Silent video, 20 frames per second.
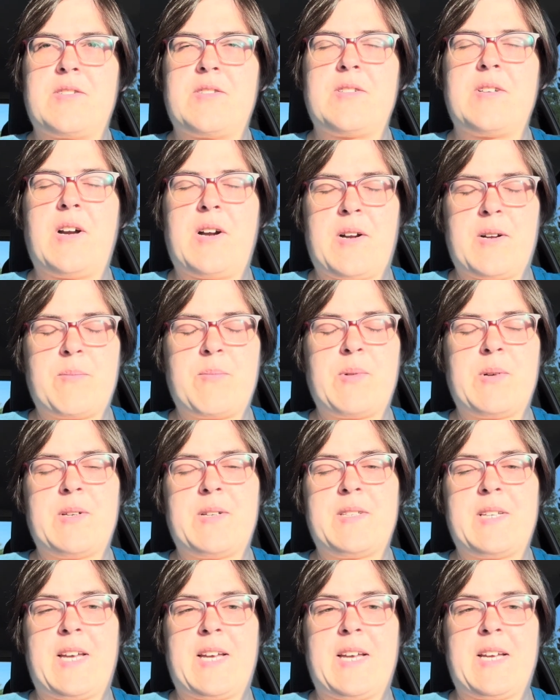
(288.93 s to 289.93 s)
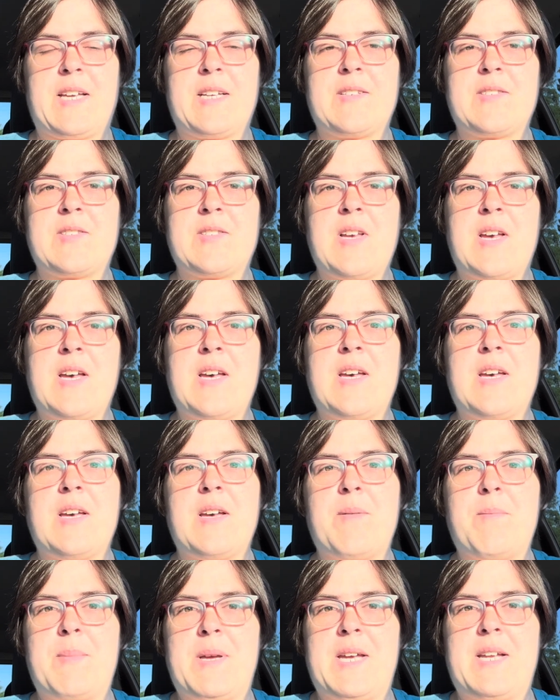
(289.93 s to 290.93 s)
hard boiled eggs
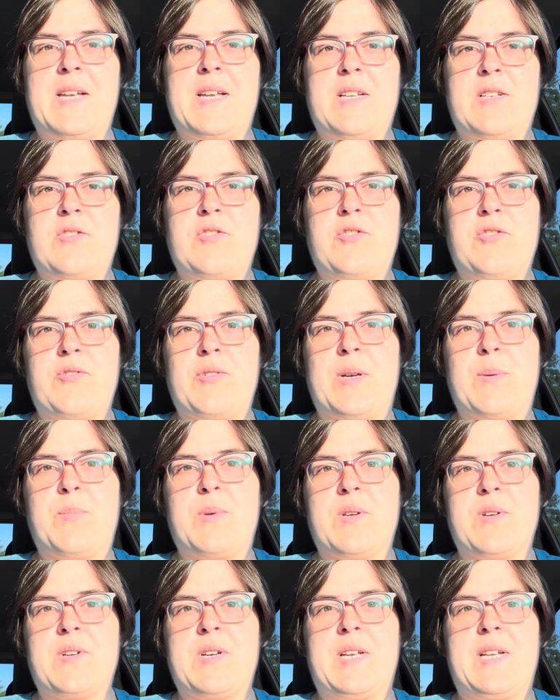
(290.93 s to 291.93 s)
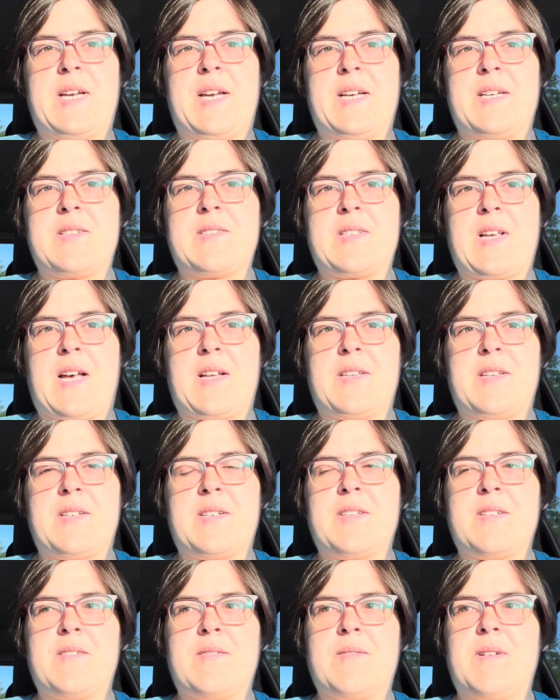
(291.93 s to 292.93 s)
made into a pureed egg
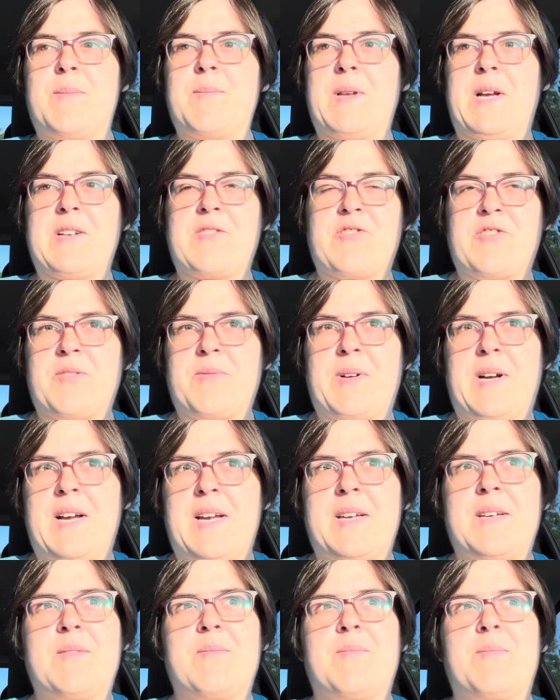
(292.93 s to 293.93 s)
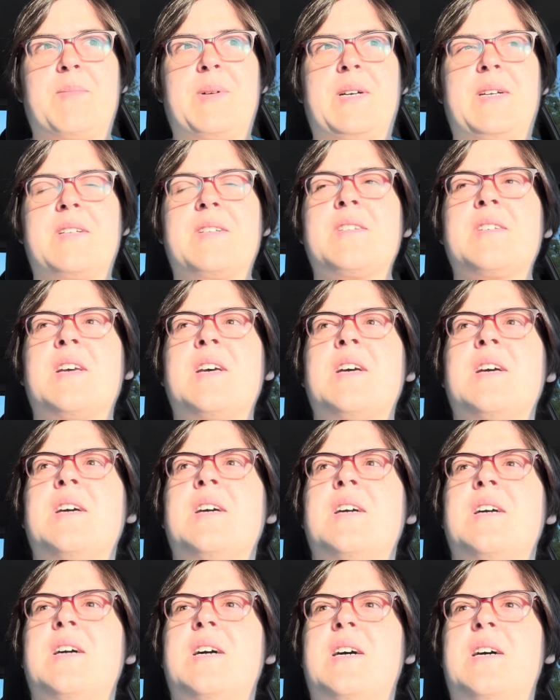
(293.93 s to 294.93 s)
salad. I'm not sure why, but
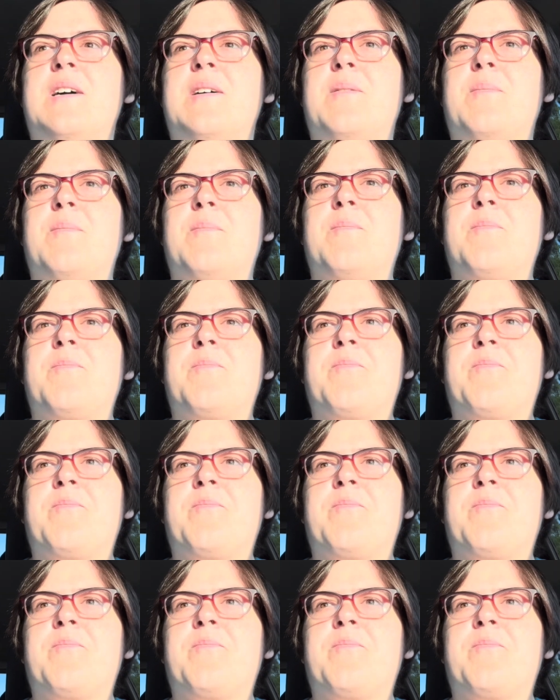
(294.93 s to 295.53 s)
um,